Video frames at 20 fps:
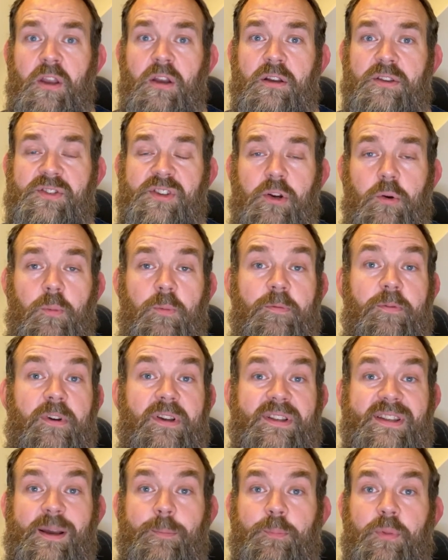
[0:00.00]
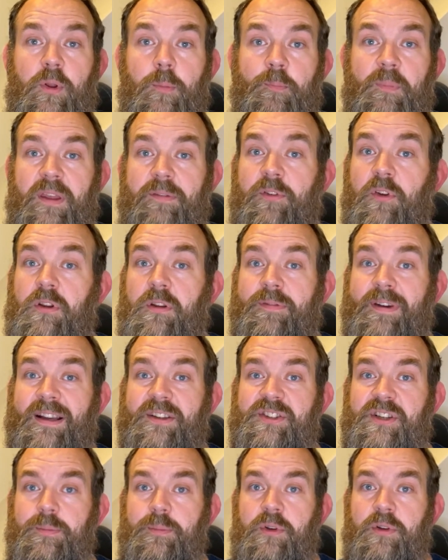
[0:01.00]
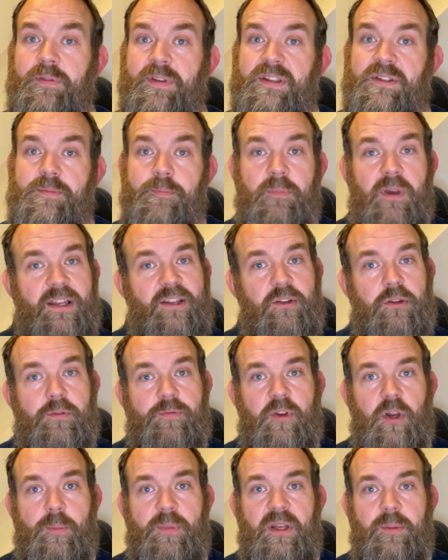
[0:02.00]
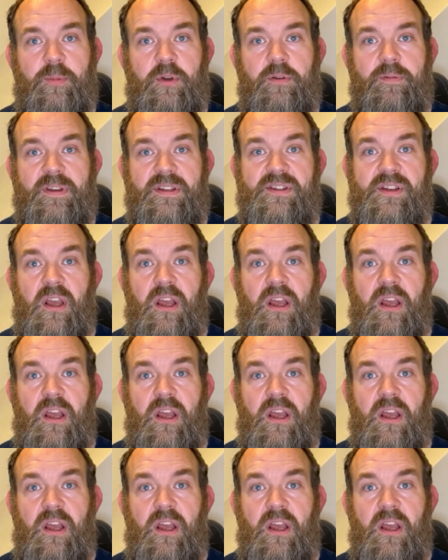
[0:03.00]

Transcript: So, for example, if you love action movies and you love comedy movies,